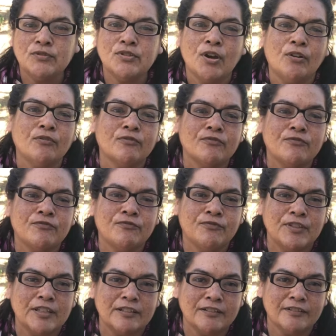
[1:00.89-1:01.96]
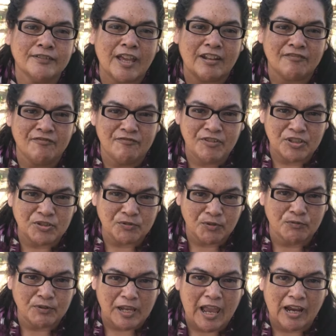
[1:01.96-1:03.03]
you don't feel that
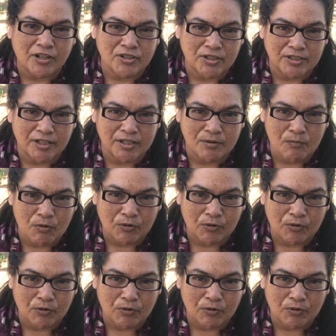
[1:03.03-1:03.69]
visceral reaction